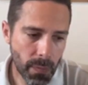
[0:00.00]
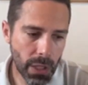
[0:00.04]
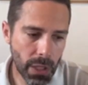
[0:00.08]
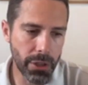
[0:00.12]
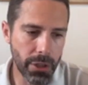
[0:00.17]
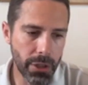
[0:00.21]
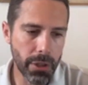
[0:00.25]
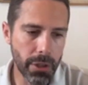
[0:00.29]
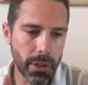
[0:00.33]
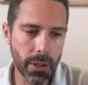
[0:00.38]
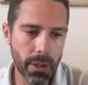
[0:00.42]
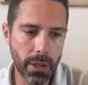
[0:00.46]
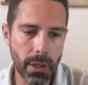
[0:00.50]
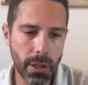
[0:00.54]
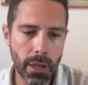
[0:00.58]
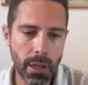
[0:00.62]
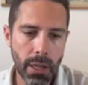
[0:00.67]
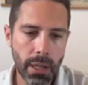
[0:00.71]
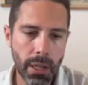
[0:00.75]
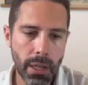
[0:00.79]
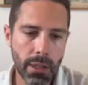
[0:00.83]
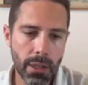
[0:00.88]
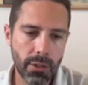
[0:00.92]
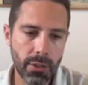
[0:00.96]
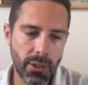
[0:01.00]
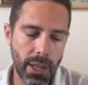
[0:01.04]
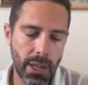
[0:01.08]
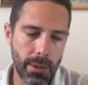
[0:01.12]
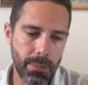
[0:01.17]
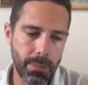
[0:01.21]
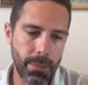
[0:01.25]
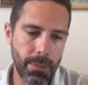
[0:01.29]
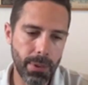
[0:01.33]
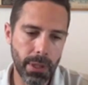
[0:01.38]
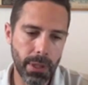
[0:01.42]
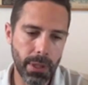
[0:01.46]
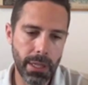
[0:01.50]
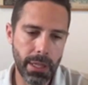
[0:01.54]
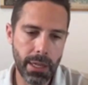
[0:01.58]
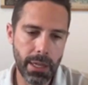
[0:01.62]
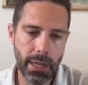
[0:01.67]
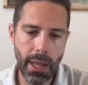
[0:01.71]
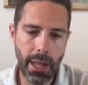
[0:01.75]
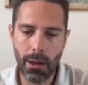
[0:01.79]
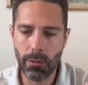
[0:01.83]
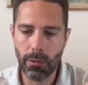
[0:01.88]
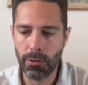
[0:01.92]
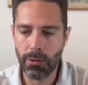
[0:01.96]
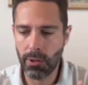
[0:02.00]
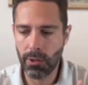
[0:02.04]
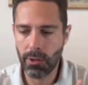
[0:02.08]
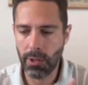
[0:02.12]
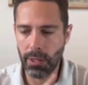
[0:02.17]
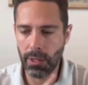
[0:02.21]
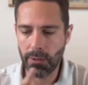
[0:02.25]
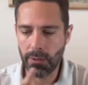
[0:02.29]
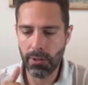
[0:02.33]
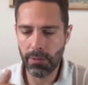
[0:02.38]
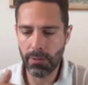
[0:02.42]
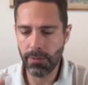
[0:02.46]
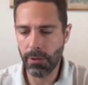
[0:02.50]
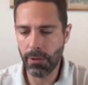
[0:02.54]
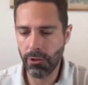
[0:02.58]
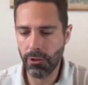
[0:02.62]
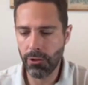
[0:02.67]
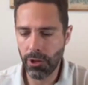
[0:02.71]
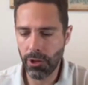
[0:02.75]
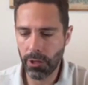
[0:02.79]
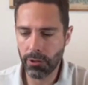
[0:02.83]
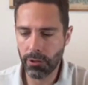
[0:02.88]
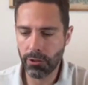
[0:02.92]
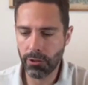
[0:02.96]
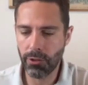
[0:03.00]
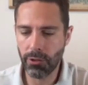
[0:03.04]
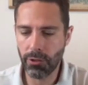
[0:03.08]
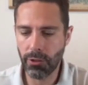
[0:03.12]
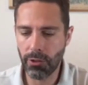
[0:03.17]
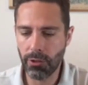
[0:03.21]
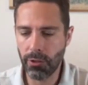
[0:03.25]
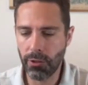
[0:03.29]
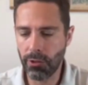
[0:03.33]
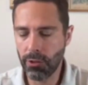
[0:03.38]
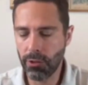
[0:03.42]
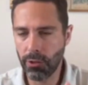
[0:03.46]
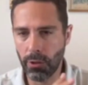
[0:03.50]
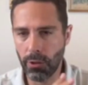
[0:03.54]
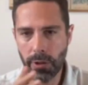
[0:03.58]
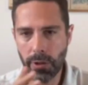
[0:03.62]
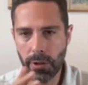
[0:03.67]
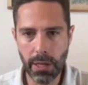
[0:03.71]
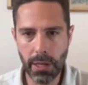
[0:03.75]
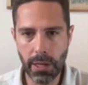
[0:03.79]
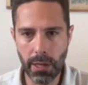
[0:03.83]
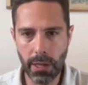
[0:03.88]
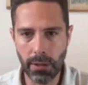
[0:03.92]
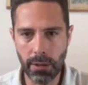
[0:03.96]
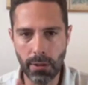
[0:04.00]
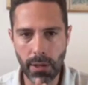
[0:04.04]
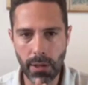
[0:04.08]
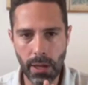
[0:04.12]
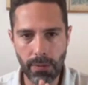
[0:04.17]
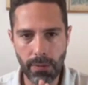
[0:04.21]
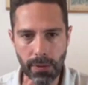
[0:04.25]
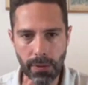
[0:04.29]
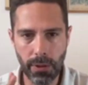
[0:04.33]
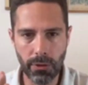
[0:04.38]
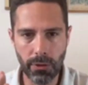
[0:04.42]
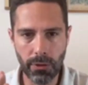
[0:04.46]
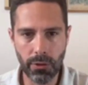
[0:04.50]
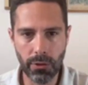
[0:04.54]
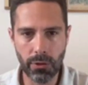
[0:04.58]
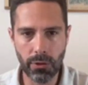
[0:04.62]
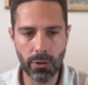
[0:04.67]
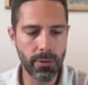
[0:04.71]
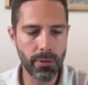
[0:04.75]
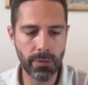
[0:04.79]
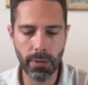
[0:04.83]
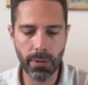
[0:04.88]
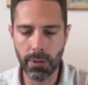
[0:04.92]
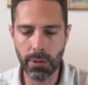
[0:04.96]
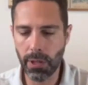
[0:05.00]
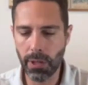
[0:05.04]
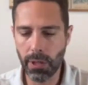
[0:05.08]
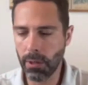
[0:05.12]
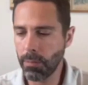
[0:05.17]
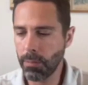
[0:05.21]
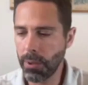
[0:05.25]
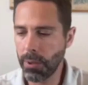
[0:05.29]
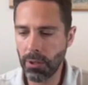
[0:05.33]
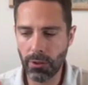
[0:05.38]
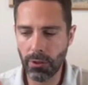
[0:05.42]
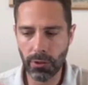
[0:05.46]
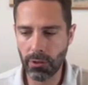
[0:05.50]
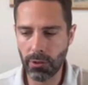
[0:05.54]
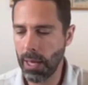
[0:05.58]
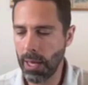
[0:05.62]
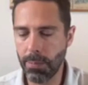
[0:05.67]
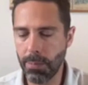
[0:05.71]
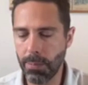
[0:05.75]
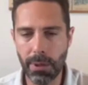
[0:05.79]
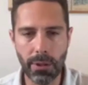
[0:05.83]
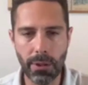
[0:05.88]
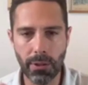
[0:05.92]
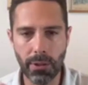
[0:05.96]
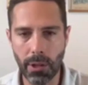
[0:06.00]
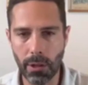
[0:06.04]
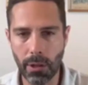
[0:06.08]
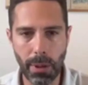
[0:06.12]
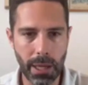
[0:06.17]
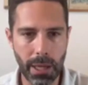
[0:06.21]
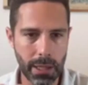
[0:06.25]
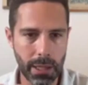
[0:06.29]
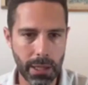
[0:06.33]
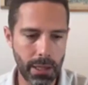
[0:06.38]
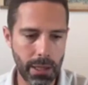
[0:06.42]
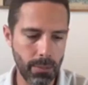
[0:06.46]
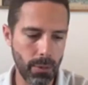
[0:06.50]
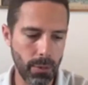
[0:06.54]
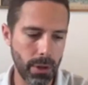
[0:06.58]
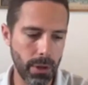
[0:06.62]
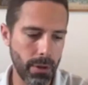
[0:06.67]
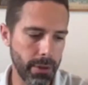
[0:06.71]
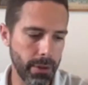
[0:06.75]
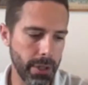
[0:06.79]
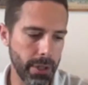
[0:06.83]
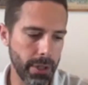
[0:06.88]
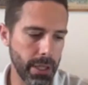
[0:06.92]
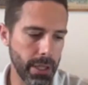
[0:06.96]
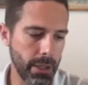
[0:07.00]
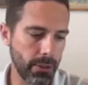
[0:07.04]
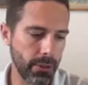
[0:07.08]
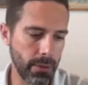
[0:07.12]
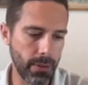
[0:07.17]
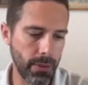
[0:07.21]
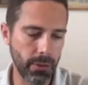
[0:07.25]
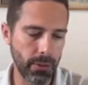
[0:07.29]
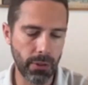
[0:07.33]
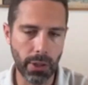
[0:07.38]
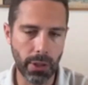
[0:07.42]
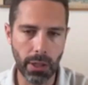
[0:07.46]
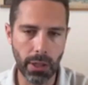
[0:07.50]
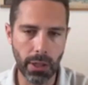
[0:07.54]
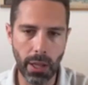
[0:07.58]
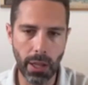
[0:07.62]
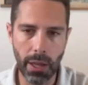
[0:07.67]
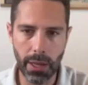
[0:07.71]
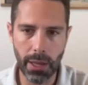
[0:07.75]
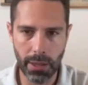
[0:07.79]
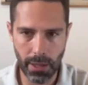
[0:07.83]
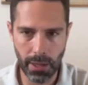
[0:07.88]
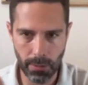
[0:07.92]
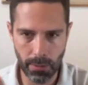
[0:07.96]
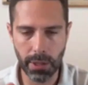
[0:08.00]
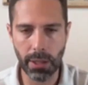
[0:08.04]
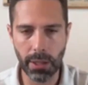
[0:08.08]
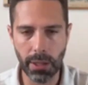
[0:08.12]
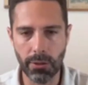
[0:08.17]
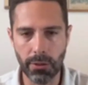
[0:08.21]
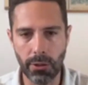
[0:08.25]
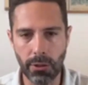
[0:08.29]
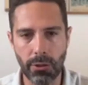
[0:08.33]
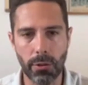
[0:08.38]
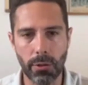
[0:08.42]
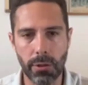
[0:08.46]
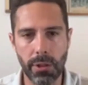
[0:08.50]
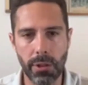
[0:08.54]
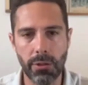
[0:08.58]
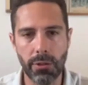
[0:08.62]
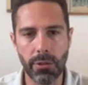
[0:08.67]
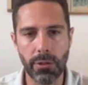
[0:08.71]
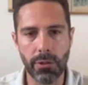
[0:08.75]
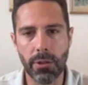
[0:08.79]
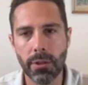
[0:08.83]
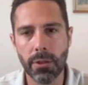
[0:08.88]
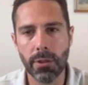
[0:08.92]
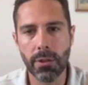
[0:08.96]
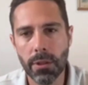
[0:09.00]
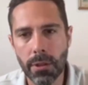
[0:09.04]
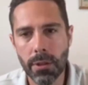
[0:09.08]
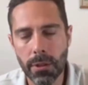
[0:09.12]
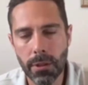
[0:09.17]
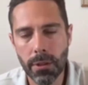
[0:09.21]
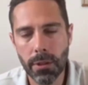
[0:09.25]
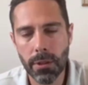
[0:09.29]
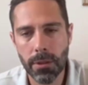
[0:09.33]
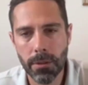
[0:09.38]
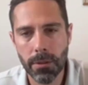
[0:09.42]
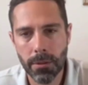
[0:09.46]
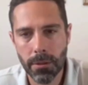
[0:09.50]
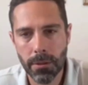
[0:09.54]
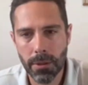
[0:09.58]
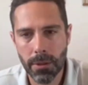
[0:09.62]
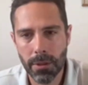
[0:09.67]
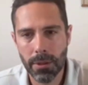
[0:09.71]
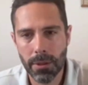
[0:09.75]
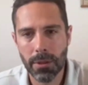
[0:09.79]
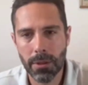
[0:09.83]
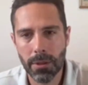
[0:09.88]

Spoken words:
you can take people in and out at different junctures of the story, and if it's truthful, they'll be just happy to go back in wherever it is. If it's a lie, they will get disoriented. Right.